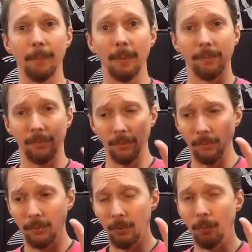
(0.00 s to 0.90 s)
Make sure
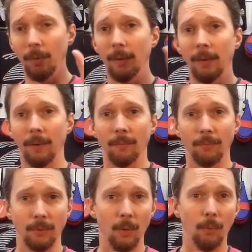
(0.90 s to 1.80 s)
to
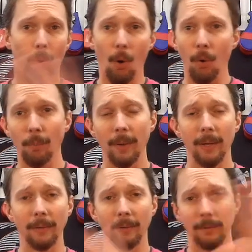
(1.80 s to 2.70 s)
go to all
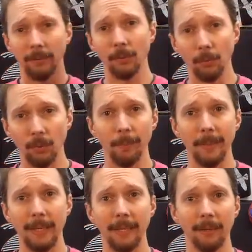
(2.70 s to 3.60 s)
my social
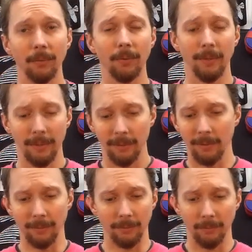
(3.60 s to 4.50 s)
medias,
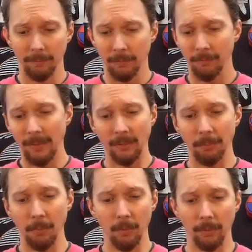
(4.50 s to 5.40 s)

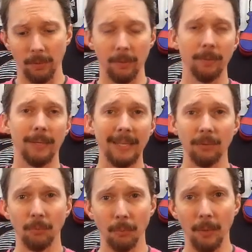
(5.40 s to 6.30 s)
Facebook,
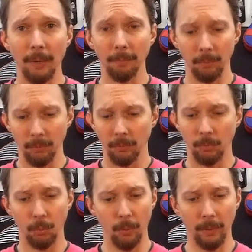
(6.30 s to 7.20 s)
Instagram,
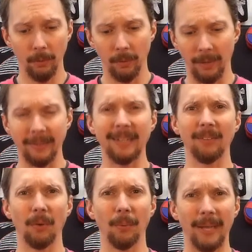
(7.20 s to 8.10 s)
Twitter, I think it's
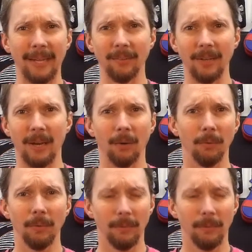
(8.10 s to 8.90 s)
called X now.